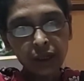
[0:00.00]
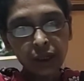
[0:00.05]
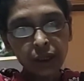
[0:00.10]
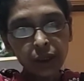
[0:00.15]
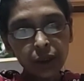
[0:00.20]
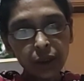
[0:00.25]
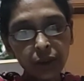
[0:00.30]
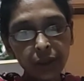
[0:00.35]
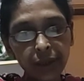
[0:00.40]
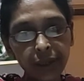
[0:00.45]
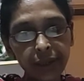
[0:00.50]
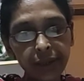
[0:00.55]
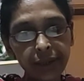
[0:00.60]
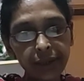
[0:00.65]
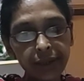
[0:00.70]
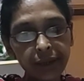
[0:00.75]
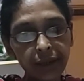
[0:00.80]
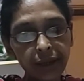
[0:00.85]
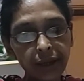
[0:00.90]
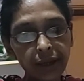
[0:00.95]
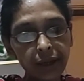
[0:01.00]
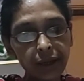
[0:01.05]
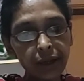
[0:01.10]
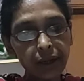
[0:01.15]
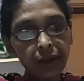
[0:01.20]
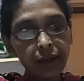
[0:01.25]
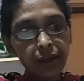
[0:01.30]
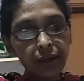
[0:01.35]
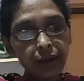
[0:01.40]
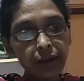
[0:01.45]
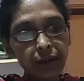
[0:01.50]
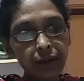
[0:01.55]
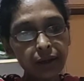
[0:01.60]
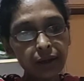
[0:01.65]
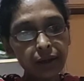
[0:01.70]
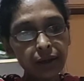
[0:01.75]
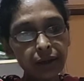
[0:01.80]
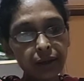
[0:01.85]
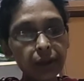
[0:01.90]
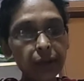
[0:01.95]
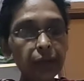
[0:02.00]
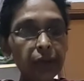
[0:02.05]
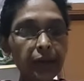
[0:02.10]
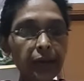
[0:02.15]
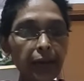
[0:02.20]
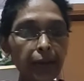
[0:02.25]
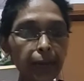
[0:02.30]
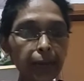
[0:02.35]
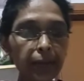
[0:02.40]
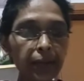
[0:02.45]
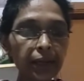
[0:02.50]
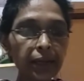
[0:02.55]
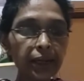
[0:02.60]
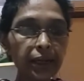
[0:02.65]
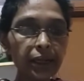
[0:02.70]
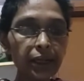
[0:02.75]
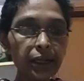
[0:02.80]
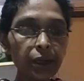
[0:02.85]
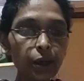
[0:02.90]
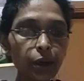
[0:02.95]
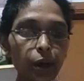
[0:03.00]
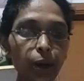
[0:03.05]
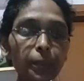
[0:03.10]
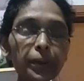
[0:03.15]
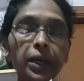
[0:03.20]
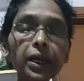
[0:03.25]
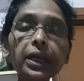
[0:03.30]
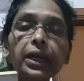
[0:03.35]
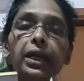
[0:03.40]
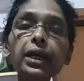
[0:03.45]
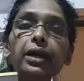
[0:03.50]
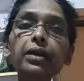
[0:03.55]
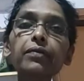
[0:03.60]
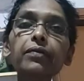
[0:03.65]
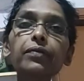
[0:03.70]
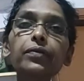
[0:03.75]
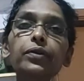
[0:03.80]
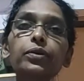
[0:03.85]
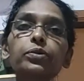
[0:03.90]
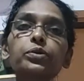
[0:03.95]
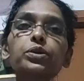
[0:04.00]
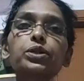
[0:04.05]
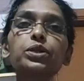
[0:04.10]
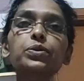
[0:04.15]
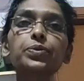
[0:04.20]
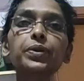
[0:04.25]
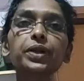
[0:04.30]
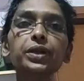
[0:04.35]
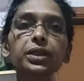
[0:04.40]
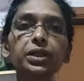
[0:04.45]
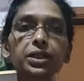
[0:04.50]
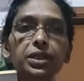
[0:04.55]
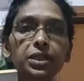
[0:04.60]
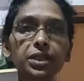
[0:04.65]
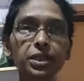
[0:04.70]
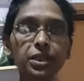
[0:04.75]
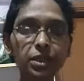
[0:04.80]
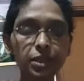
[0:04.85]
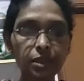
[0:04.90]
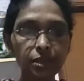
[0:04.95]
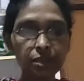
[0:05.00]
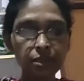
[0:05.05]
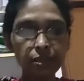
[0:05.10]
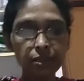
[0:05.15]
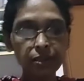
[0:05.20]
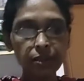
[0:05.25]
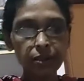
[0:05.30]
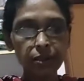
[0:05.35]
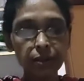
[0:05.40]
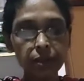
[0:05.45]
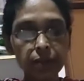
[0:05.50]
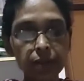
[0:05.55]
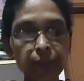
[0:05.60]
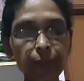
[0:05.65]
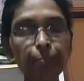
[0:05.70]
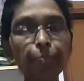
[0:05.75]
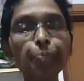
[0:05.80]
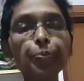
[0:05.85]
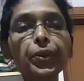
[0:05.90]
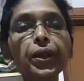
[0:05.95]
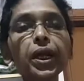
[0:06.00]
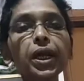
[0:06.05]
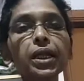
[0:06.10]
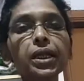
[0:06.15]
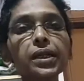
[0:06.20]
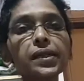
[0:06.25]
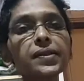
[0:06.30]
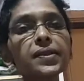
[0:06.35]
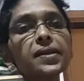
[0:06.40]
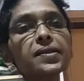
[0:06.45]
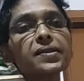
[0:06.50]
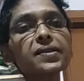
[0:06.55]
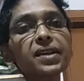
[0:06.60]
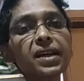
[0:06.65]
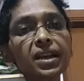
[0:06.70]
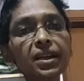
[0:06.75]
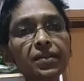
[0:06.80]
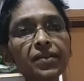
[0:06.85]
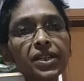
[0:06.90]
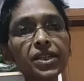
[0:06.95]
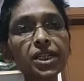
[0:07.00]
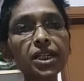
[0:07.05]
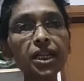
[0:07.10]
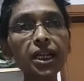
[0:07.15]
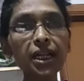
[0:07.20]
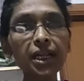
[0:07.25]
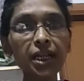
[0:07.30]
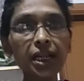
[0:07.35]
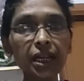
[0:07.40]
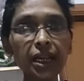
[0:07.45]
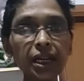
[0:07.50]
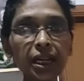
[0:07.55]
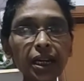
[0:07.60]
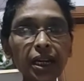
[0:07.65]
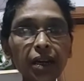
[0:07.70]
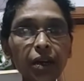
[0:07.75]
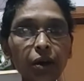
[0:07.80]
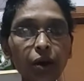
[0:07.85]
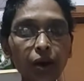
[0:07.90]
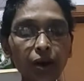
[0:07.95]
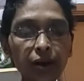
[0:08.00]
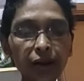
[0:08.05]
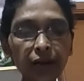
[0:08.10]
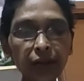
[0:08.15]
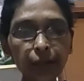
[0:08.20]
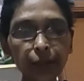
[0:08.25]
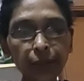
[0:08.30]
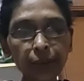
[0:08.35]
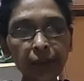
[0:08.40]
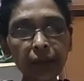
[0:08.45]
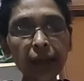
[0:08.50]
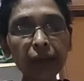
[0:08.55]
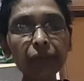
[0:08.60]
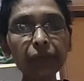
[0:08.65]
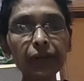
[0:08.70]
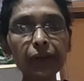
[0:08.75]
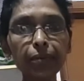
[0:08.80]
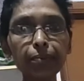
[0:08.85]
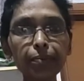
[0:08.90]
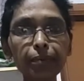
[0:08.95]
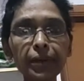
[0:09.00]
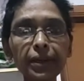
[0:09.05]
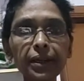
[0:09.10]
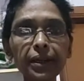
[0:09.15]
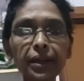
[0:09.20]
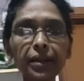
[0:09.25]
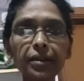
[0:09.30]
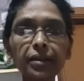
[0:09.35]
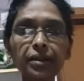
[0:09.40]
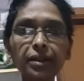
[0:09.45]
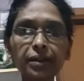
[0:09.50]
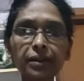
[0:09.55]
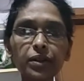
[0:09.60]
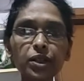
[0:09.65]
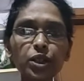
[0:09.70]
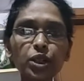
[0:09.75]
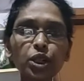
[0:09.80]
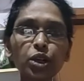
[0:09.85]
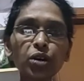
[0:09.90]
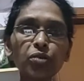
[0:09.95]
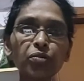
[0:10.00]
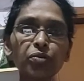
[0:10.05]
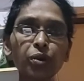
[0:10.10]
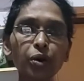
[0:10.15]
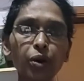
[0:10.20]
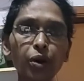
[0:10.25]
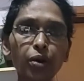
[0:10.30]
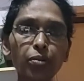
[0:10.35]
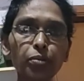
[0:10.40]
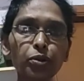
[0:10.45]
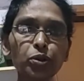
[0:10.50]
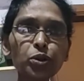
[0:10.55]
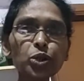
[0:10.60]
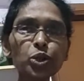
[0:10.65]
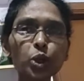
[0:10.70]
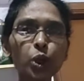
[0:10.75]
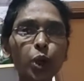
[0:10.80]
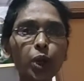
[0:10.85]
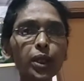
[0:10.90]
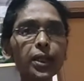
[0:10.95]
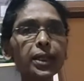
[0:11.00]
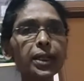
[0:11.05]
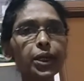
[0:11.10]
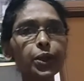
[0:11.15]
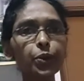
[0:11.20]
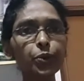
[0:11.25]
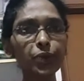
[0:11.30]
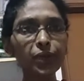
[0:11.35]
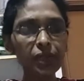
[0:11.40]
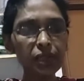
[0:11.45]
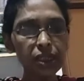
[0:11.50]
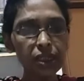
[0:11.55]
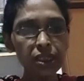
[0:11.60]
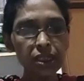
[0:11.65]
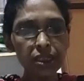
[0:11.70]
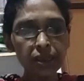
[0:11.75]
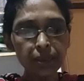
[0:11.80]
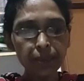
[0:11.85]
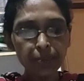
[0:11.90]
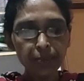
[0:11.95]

Unit 3, the vocabulary, the commonly confused words. This is the revision again. Already we have completed the revision of almost all the units.